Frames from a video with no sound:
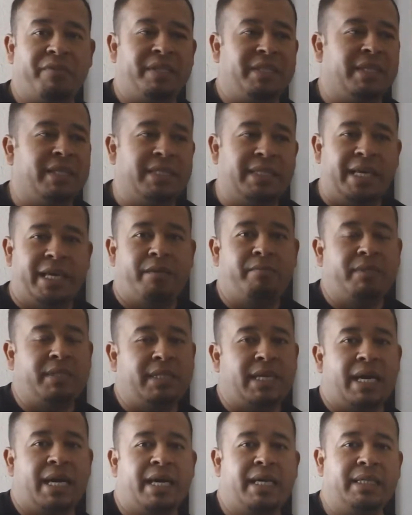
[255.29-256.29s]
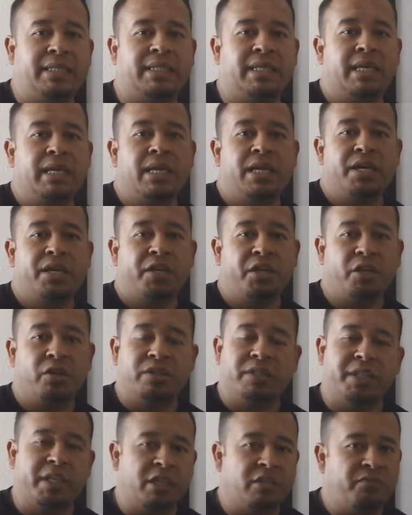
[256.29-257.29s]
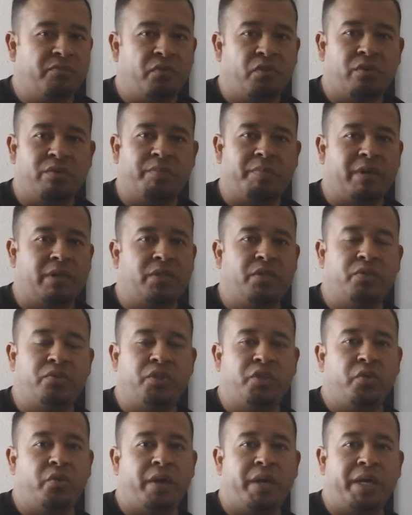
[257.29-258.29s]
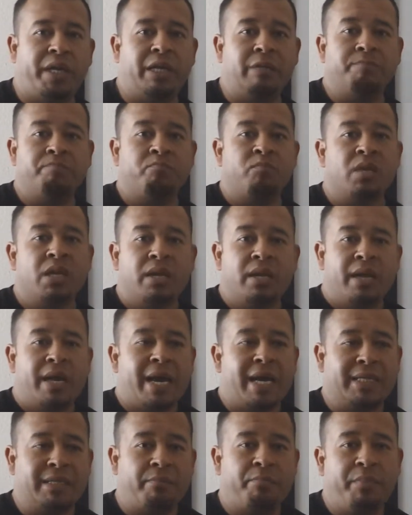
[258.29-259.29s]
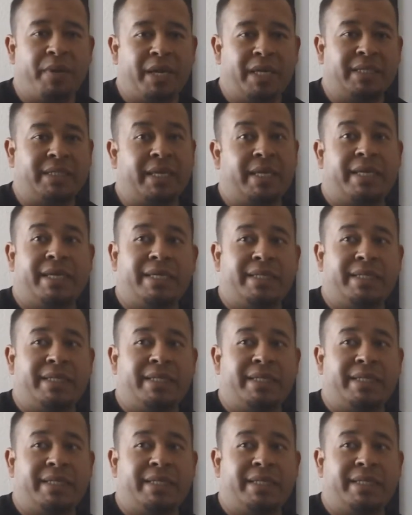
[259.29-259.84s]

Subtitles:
He's the same size, 6'4", about 220, has a big stick.